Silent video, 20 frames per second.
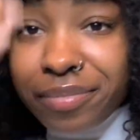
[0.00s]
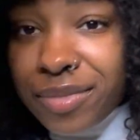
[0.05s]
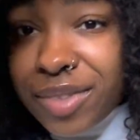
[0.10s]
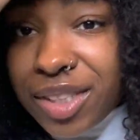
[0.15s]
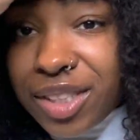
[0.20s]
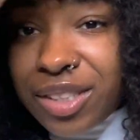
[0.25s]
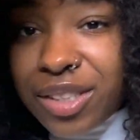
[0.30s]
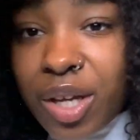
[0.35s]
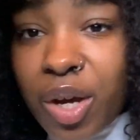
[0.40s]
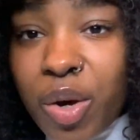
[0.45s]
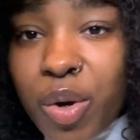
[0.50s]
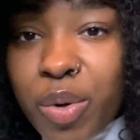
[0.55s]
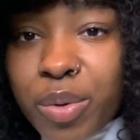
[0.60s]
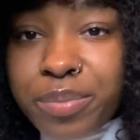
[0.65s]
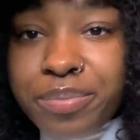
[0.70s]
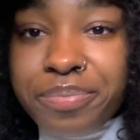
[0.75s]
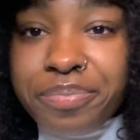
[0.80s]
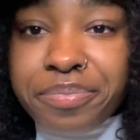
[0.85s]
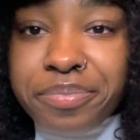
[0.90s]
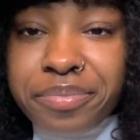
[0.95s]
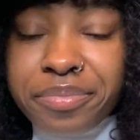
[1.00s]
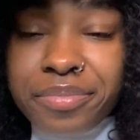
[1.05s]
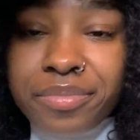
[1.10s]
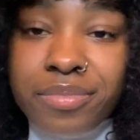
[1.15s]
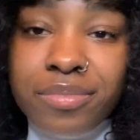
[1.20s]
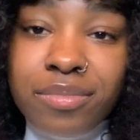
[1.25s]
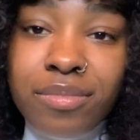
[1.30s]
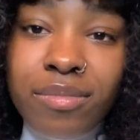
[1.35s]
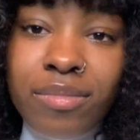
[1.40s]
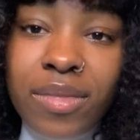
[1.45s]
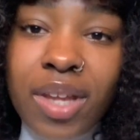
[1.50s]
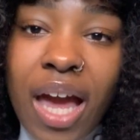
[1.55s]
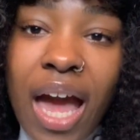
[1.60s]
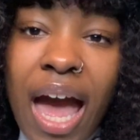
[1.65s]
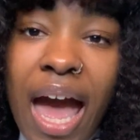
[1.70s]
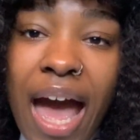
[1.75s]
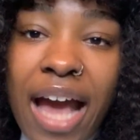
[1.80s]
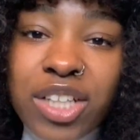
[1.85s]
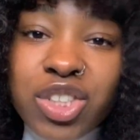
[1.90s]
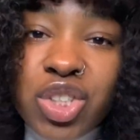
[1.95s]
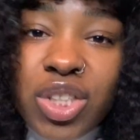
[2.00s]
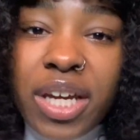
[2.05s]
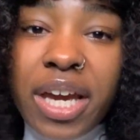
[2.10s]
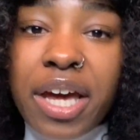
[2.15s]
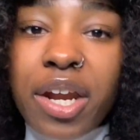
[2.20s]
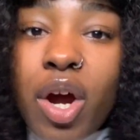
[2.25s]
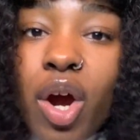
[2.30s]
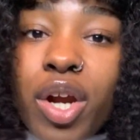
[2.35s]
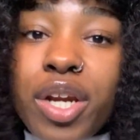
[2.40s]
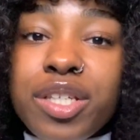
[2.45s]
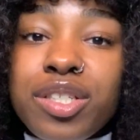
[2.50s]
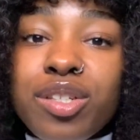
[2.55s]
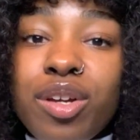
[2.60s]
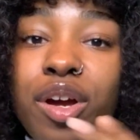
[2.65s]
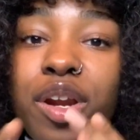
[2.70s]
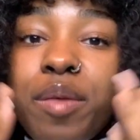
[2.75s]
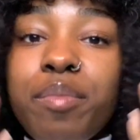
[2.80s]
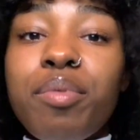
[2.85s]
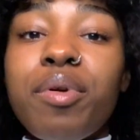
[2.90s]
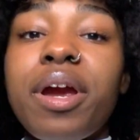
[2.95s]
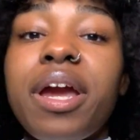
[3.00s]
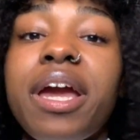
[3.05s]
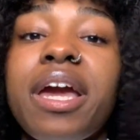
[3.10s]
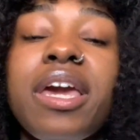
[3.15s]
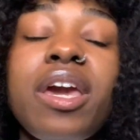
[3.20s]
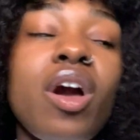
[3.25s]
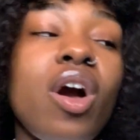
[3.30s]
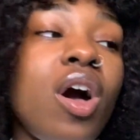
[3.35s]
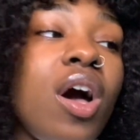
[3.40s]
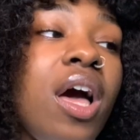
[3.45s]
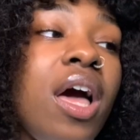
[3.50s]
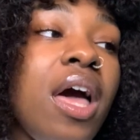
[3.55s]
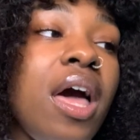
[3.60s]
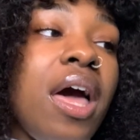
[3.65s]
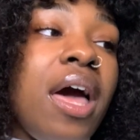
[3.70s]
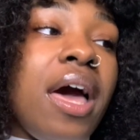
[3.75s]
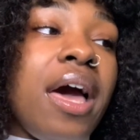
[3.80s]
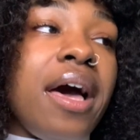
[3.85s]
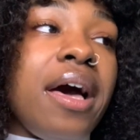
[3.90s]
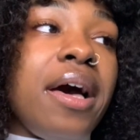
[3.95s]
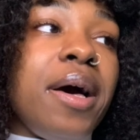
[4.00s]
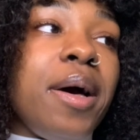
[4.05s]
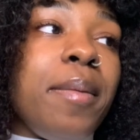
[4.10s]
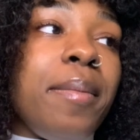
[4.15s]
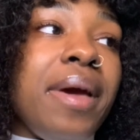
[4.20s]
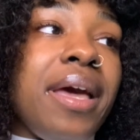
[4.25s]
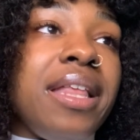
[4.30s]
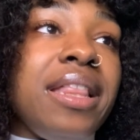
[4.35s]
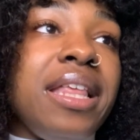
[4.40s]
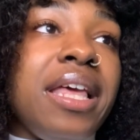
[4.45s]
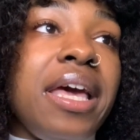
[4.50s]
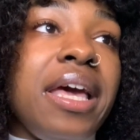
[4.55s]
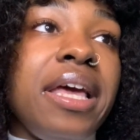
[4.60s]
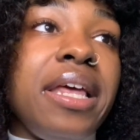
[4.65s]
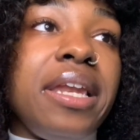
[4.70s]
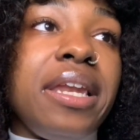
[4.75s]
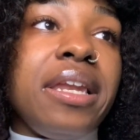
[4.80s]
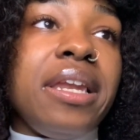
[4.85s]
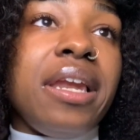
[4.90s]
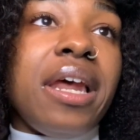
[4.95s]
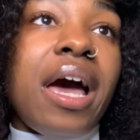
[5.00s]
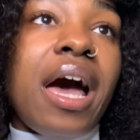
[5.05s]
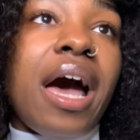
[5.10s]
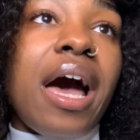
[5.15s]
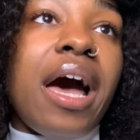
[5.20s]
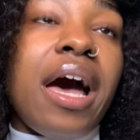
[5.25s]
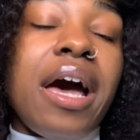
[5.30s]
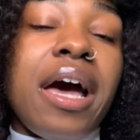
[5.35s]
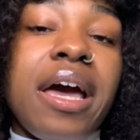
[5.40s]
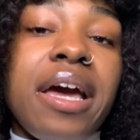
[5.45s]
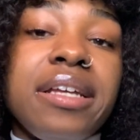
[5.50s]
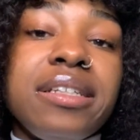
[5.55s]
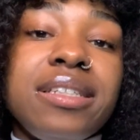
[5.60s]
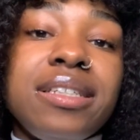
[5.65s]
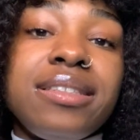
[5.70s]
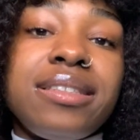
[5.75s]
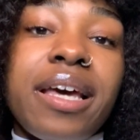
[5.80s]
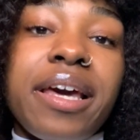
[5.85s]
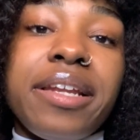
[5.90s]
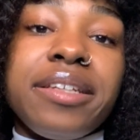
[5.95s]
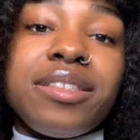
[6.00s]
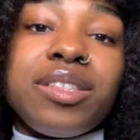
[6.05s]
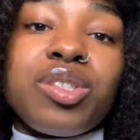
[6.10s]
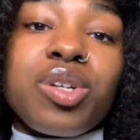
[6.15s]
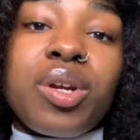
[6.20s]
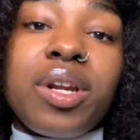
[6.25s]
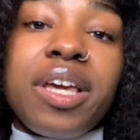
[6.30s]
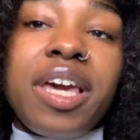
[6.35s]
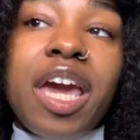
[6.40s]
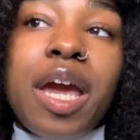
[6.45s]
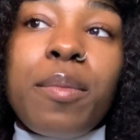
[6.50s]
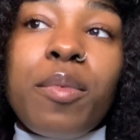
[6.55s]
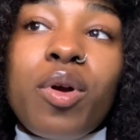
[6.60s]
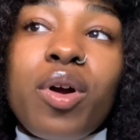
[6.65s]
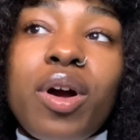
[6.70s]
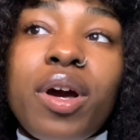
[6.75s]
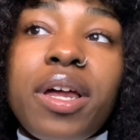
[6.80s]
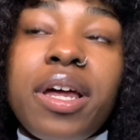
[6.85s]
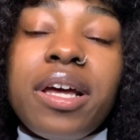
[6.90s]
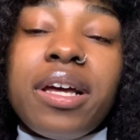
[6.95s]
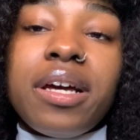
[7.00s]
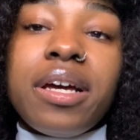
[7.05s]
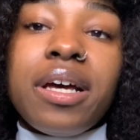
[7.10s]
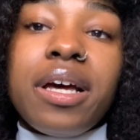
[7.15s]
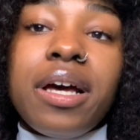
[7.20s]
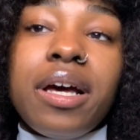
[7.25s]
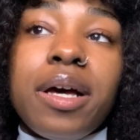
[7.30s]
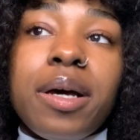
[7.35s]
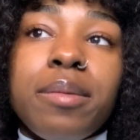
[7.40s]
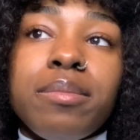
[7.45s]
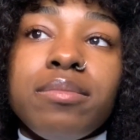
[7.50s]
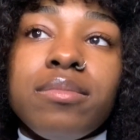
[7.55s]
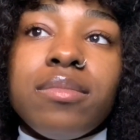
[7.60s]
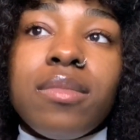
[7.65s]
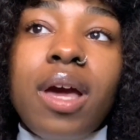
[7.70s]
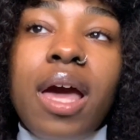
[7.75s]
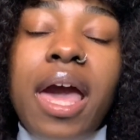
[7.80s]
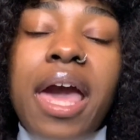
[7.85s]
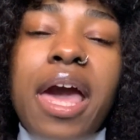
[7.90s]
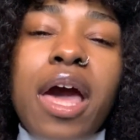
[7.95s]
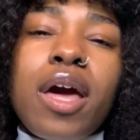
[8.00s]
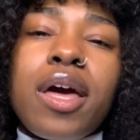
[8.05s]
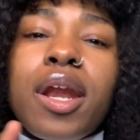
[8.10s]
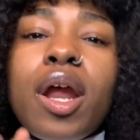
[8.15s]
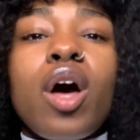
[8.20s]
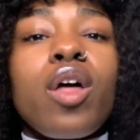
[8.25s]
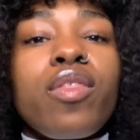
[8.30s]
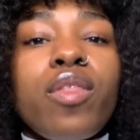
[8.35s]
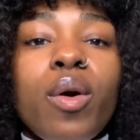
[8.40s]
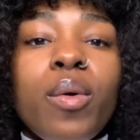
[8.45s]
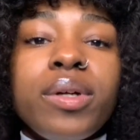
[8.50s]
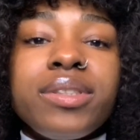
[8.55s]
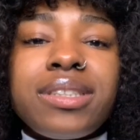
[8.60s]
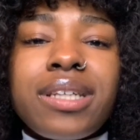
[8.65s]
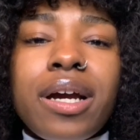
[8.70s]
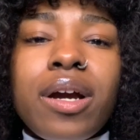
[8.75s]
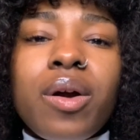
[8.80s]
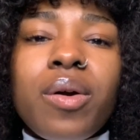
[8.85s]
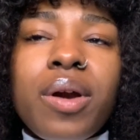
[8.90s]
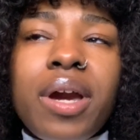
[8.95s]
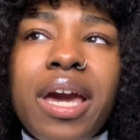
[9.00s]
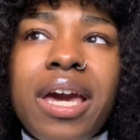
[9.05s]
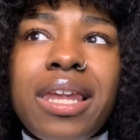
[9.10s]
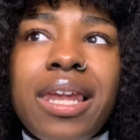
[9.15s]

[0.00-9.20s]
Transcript: So I actually had already started praying, y'all, and then I decided to turn the camera on, and although it's like, okay,